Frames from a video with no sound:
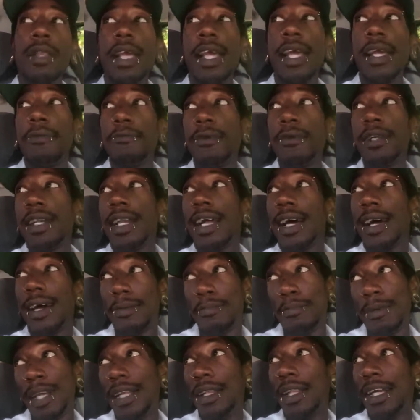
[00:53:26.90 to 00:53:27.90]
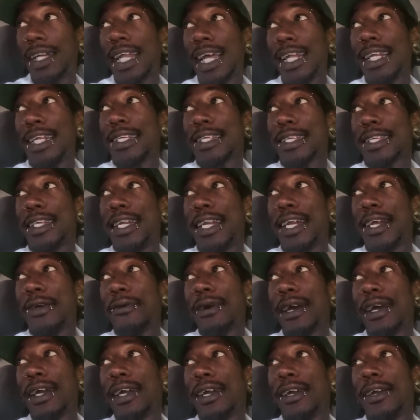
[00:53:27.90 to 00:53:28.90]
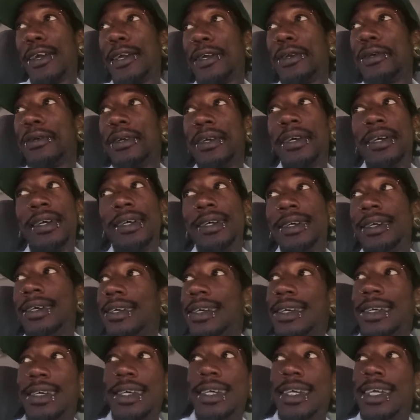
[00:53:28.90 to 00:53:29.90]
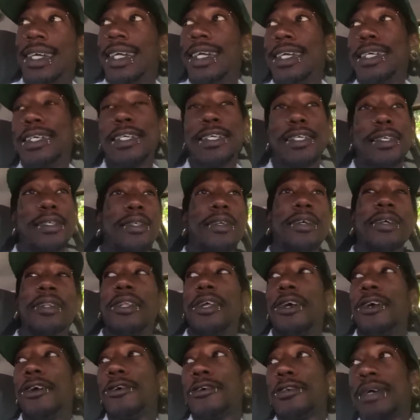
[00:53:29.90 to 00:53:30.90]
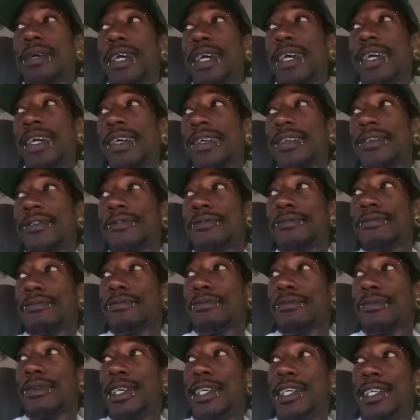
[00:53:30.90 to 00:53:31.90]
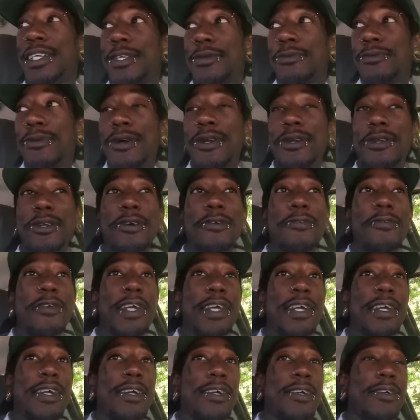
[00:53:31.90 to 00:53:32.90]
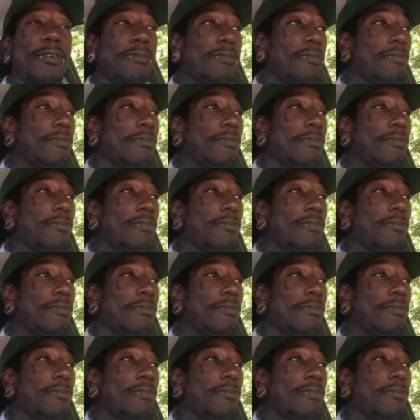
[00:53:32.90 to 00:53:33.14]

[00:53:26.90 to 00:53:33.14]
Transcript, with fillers: And when me looking at this kid right here, he he just looked lost, man. He just wandered over here.